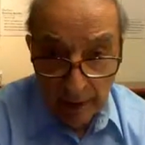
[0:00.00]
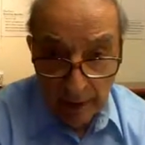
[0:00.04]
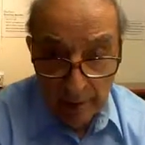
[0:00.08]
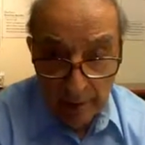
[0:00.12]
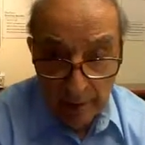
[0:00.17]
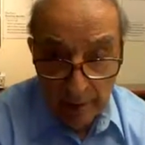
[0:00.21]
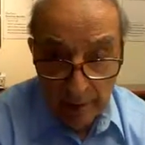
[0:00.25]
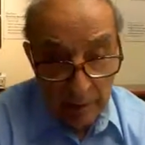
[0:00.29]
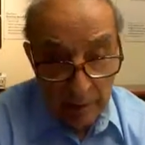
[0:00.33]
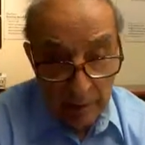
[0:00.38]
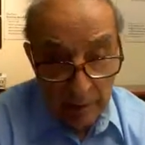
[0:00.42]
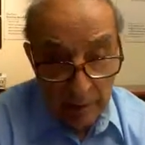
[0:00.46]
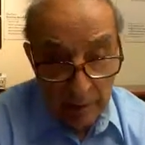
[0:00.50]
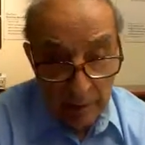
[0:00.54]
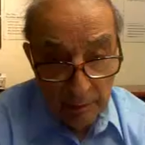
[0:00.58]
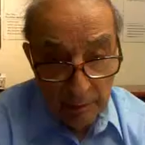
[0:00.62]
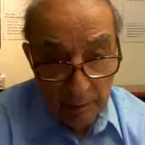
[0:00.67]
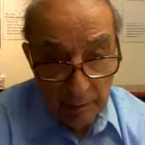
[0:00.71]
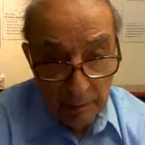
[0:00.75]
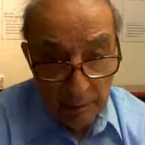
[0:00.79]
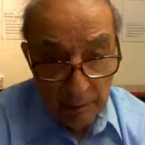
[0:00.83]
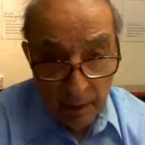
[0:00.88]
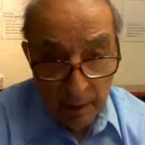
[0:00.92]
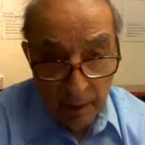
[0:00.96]
in some other
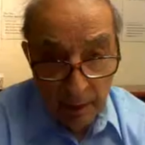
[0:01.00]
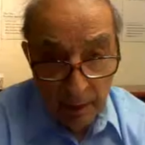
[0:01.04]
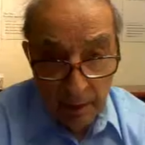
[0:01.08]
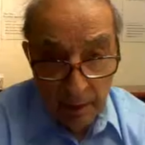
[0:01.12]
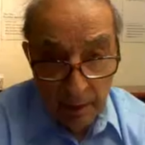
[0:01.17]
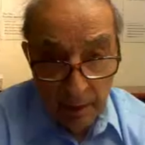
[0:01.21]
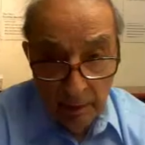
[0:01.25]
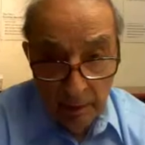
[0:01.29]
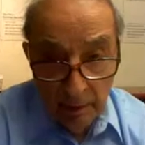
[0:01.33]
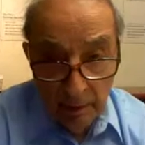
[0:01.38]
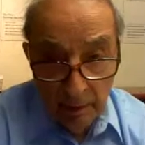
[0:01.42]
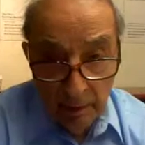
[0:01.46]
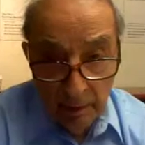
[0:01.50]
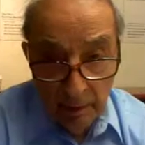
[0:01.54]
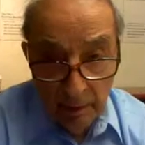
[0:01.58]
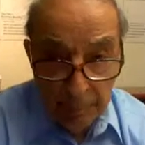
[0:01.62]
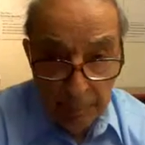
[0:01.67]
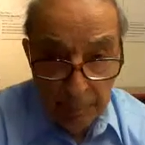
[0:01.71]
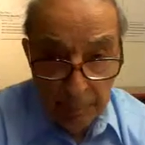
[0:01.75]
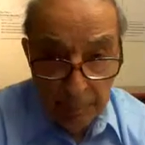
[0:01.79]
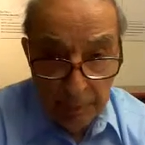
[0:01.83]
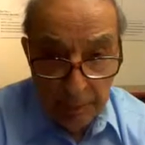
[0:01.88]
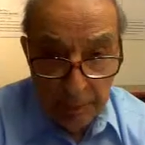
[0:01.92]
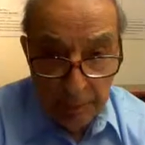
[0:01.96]
way
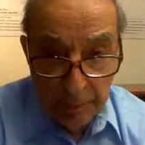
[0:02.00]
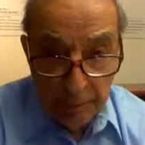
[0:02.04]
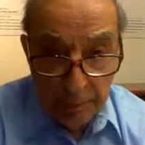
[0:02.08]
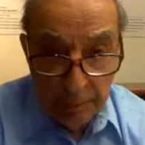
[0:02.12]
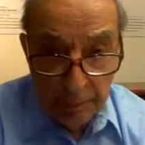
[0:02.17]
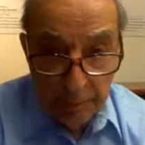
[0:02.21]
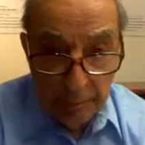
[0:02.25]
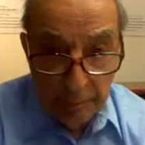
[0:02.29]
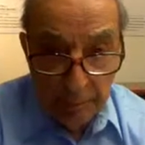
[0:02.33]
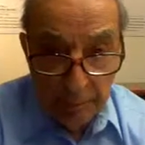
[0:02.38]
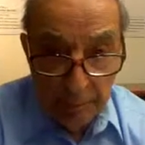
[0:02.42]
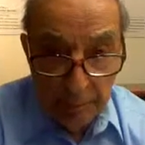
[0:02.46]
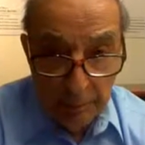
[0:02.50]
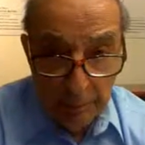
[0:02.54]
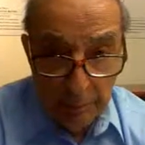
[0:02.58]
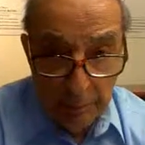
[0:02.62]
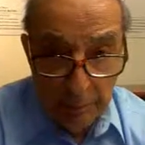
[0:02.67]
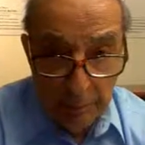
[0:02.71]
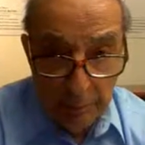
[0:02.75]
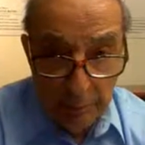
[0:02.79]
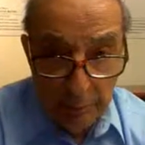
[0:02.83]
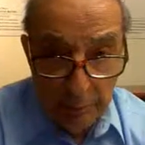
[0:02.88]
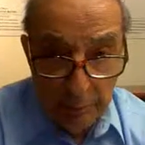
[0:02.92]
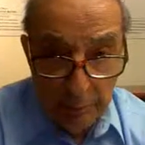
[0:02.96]
in
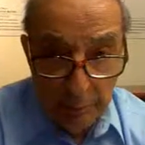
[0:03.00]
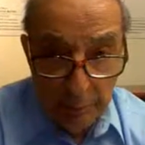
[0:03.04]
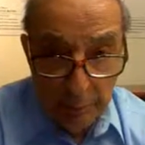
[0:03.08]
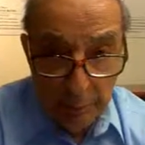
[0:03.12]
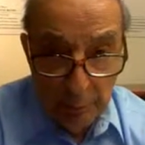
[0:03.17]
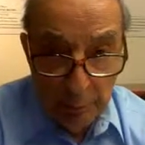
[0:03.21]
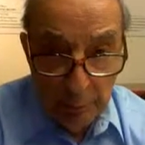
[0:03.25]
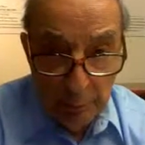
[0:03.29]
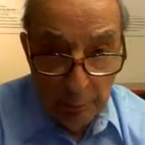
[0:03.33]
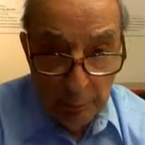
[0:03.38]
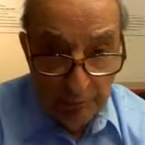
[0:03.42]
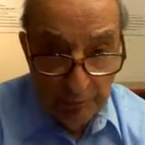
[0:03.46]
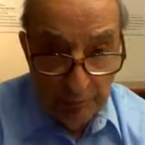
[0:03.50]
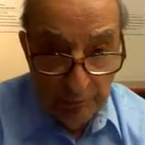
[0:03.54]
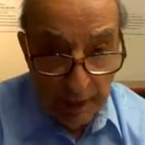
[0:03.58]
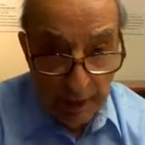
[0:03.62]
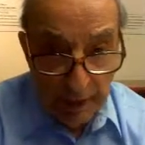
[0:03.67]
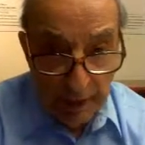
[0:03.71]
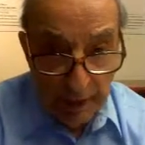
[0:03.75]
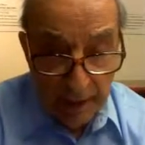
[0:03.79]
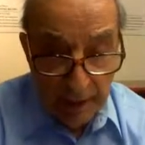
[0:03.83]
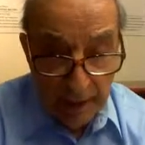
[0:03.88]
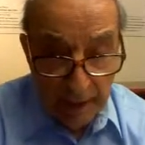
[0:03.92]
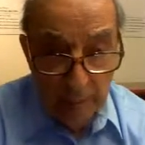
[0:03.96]
employer clinics
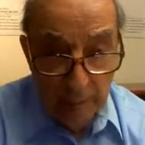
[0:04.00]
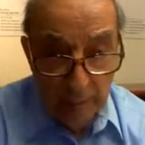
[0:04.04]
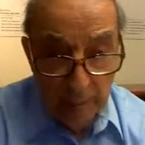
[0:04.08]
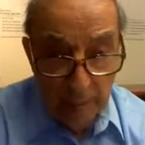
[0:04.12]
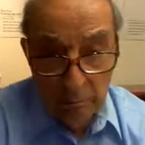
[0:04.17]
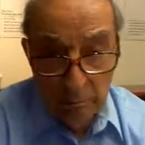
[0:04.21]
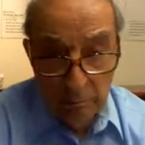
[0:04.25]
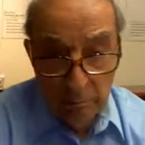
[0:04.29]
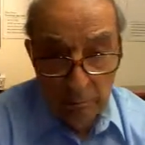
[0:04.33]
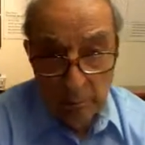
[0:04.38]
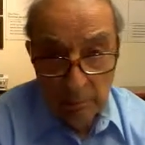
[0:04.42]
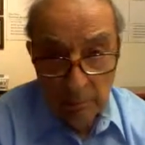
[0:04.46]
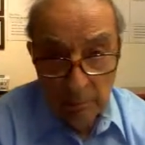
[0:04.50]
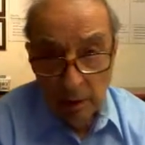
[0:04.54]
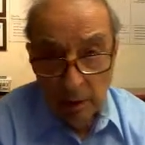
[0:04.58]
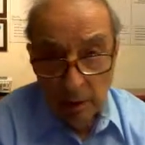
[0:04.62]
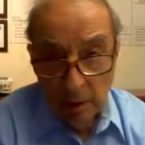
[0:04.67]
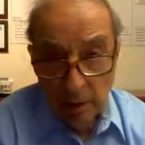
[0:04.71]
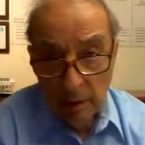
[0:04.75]
where they step forward.